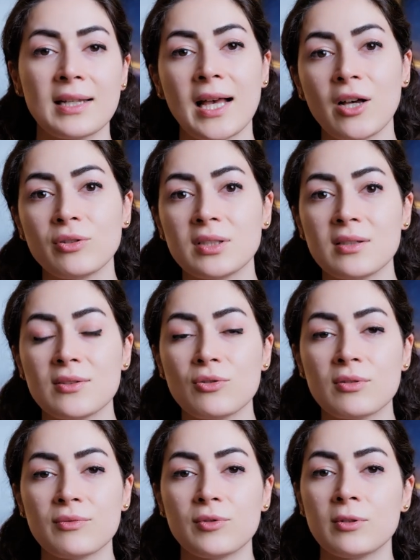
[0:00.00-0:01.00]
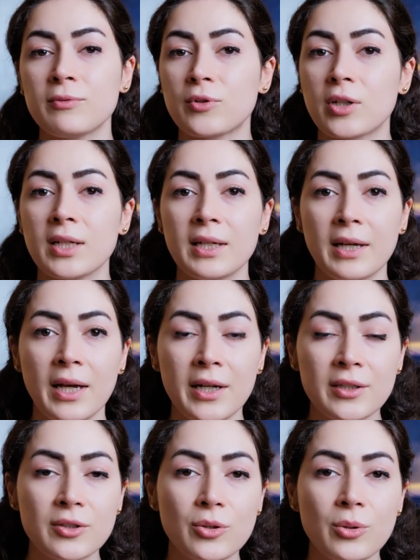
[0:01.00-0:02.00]
how it is useful for hair
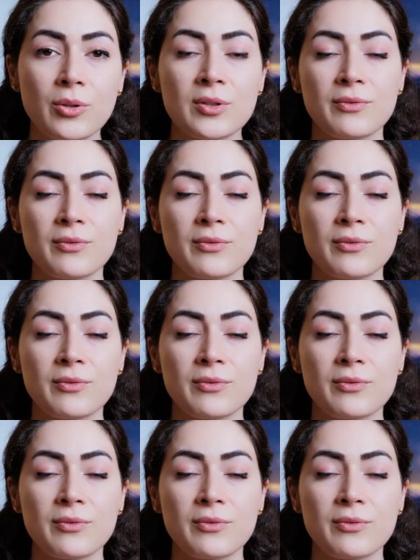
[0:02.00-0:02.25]
growth,